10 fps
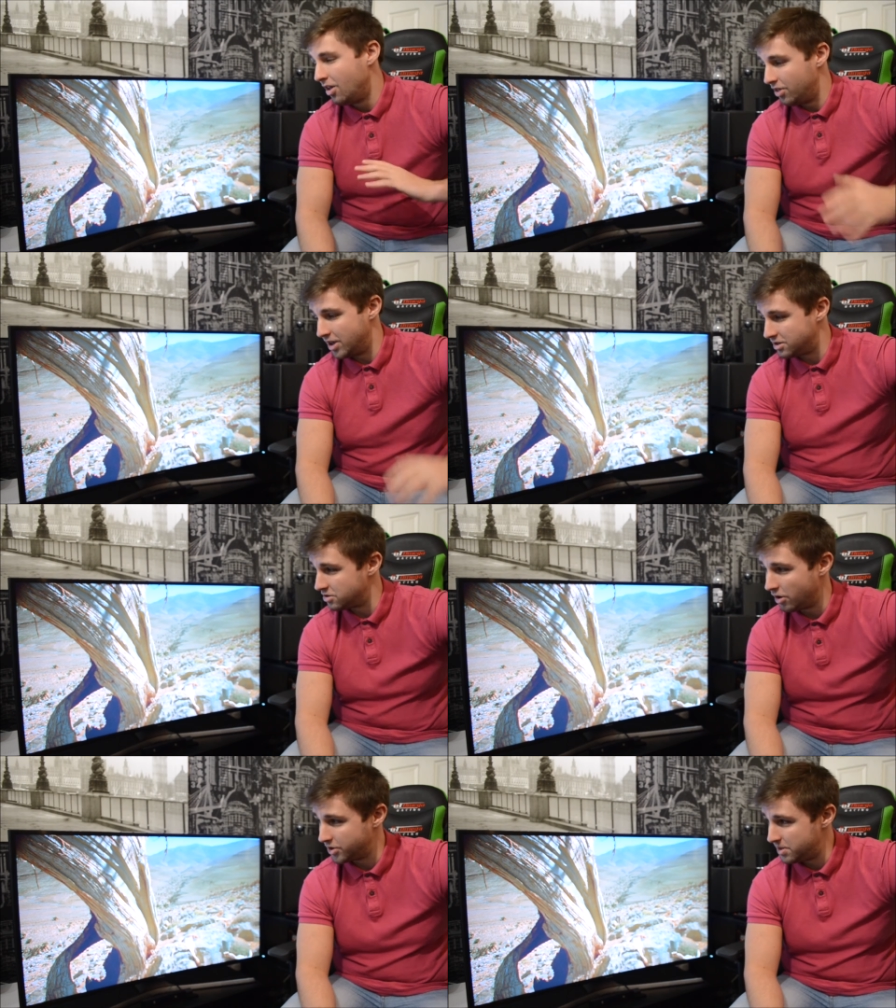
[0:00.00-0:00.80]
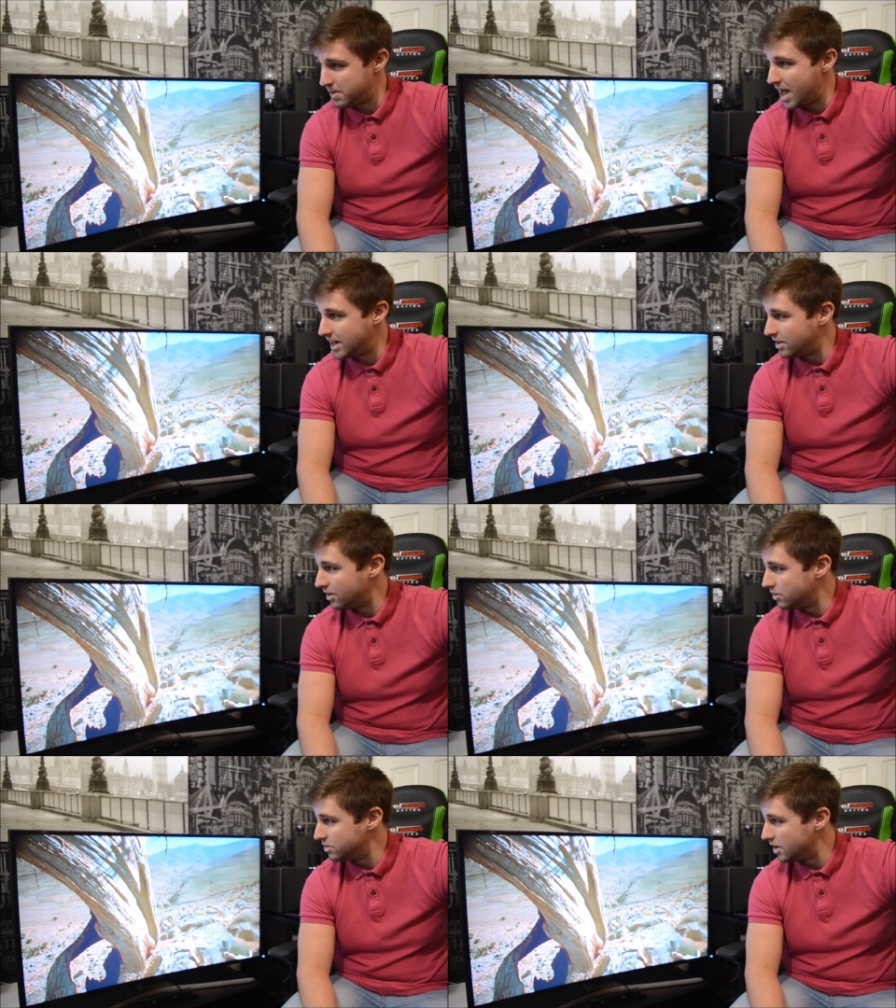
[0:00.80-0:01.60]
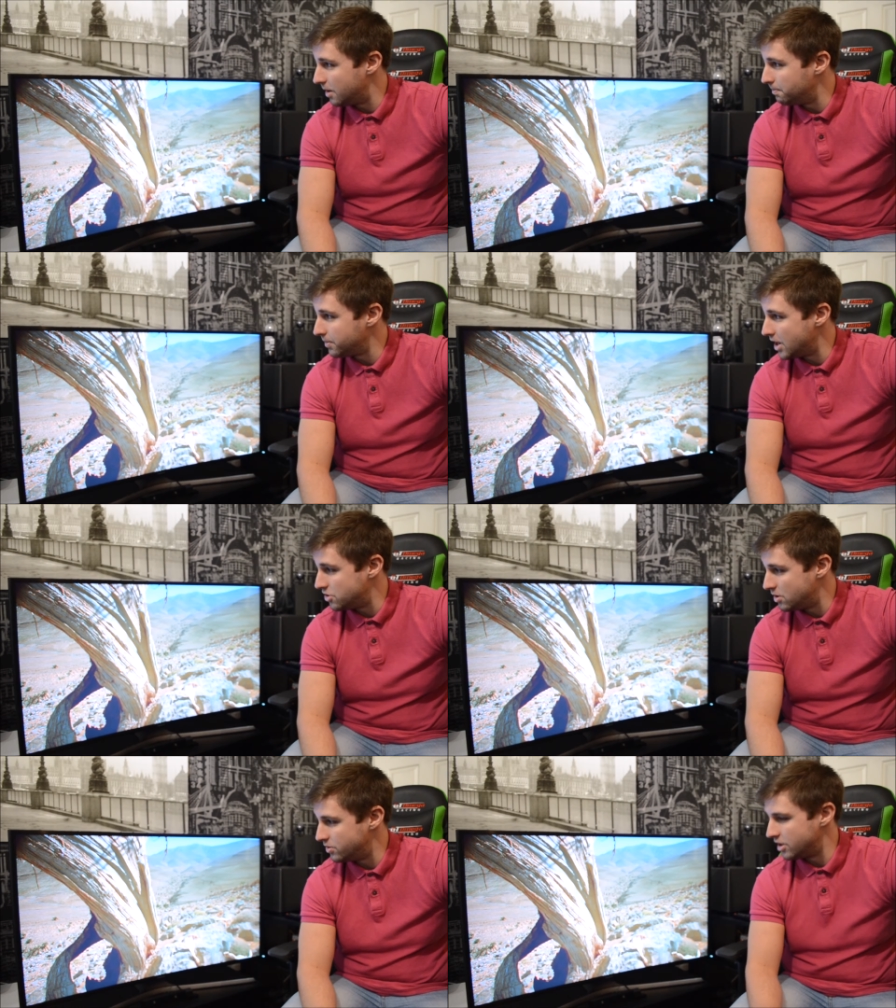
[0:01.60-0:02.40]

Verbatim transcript: This does not exhibit any of those um, issues.